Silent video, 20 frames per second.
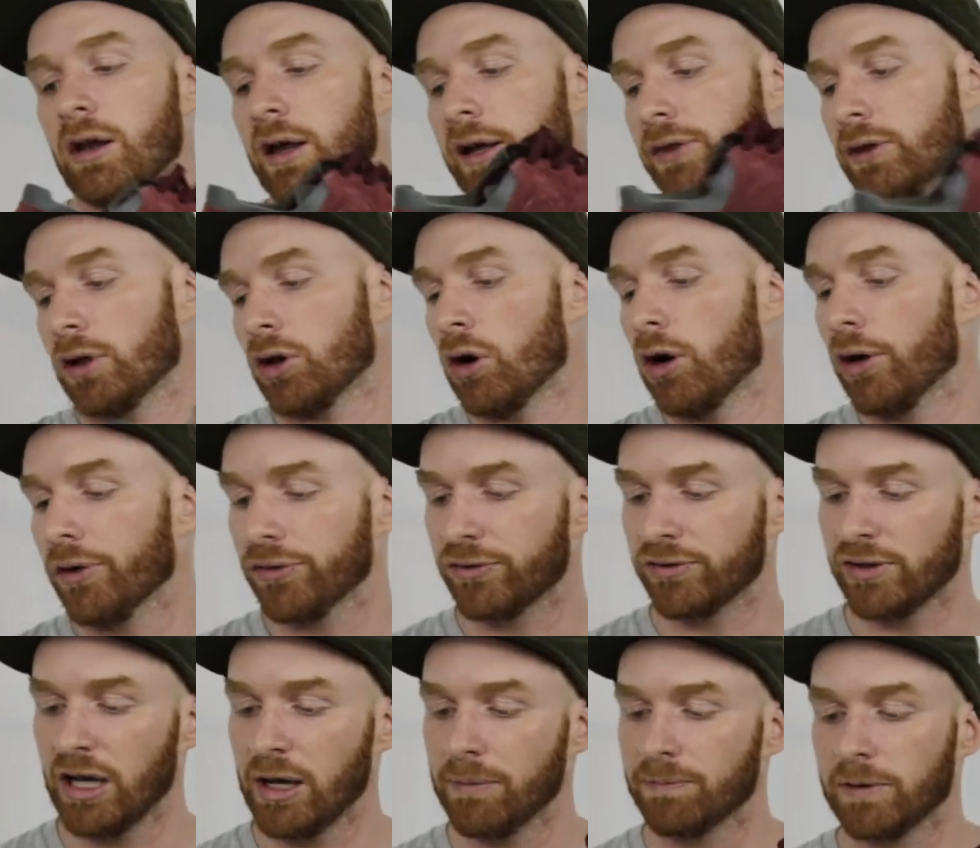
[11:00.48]
I like the
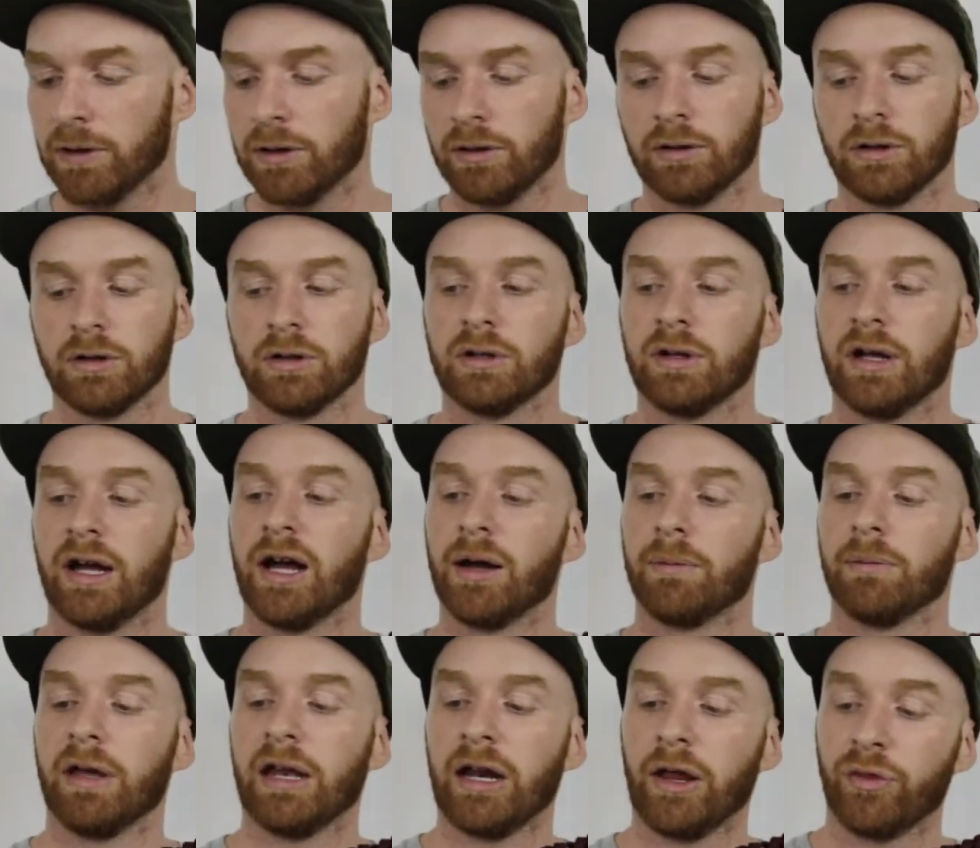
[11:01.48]
concept, and
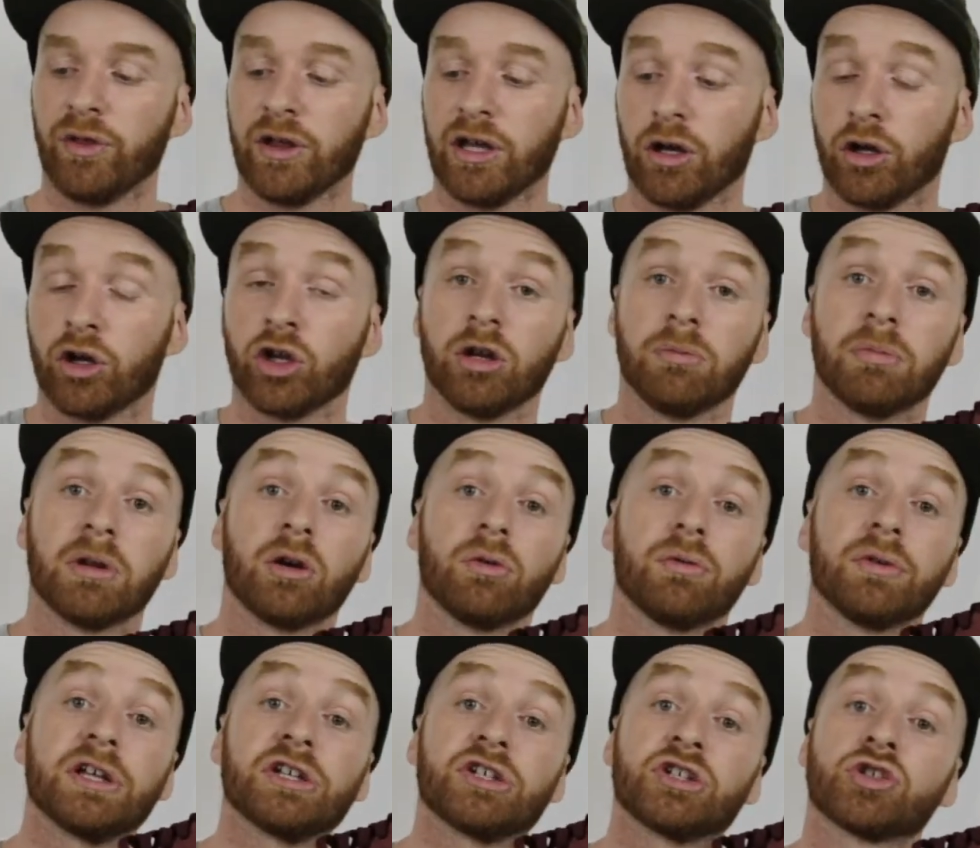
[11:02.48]
I think it could have been a
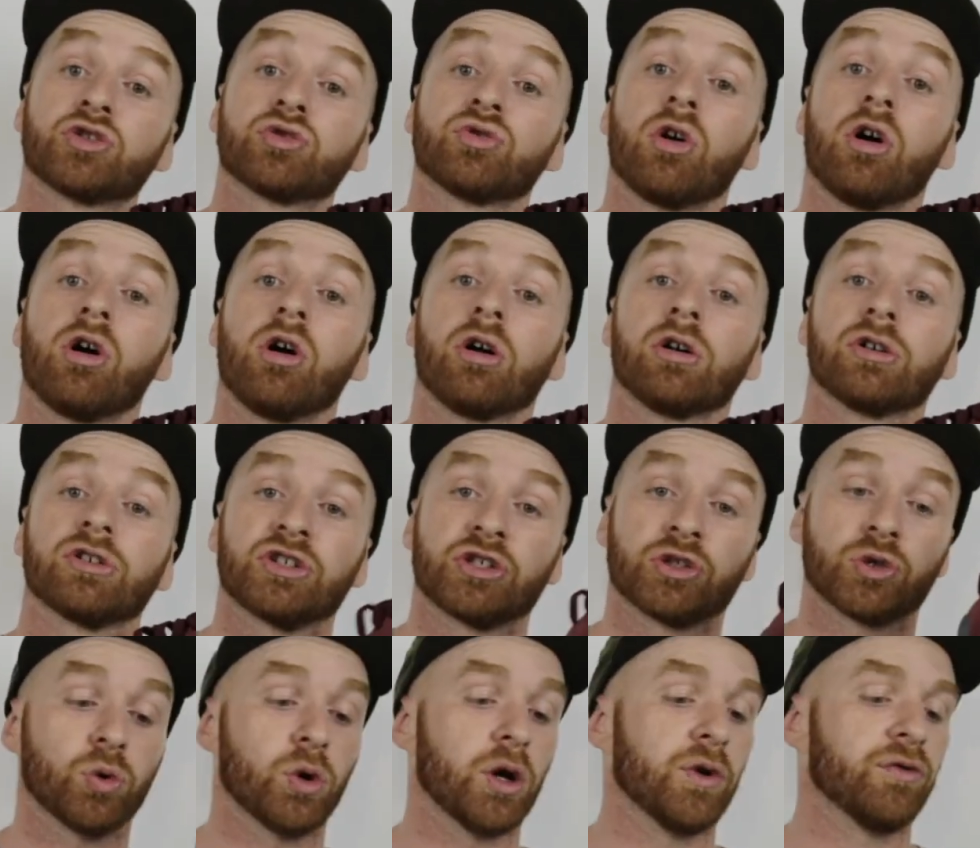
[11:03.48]
really strong
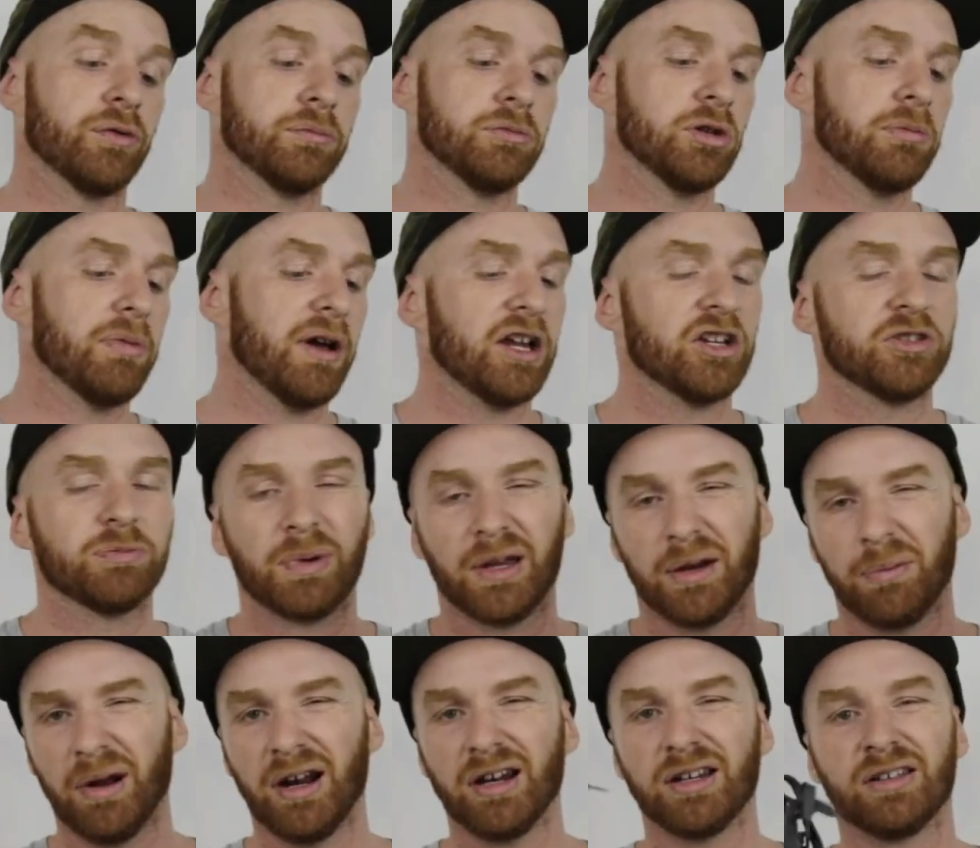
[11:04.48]
story from New Balance,
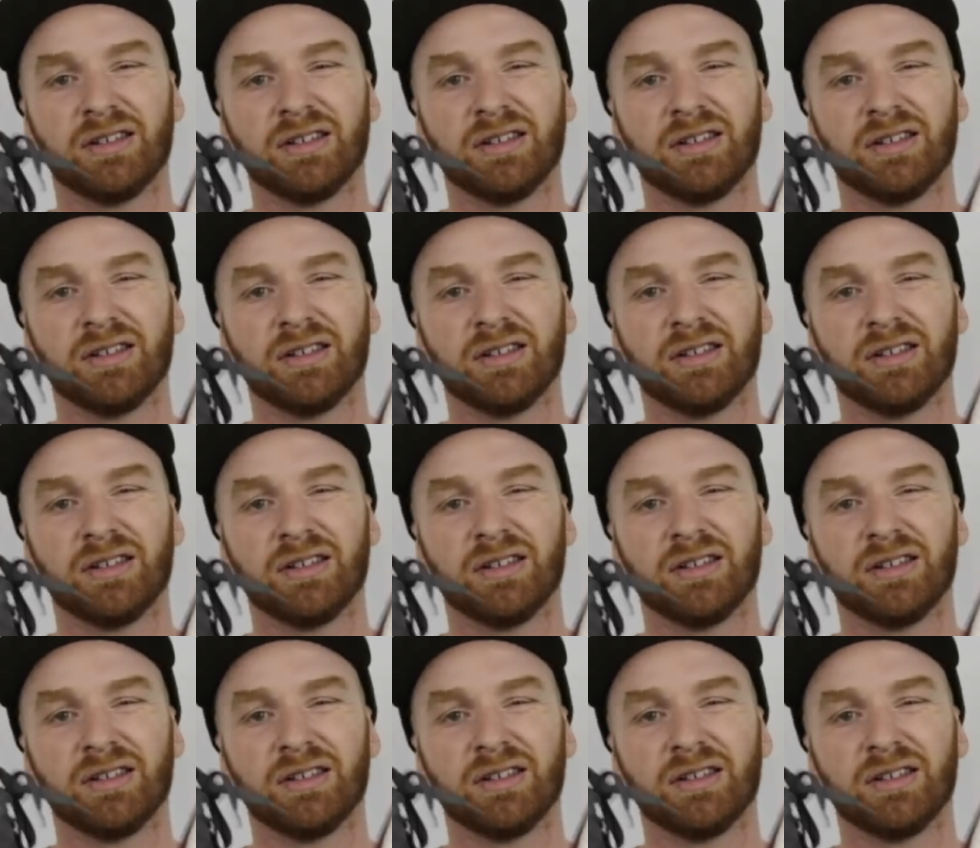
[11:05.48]
but